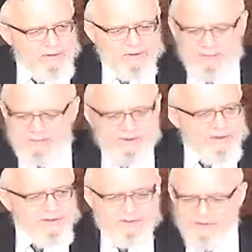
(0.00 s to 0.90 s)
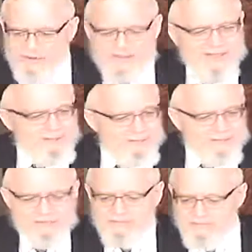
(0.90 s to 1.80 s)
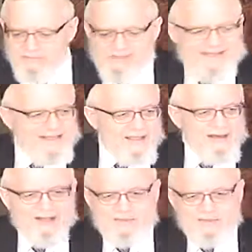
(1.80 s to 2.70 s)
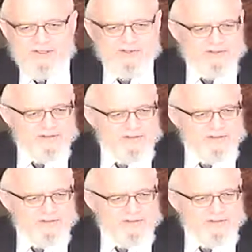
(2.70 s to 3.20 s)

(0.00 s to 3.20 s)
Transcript: The person couldn't stop singing God's praises.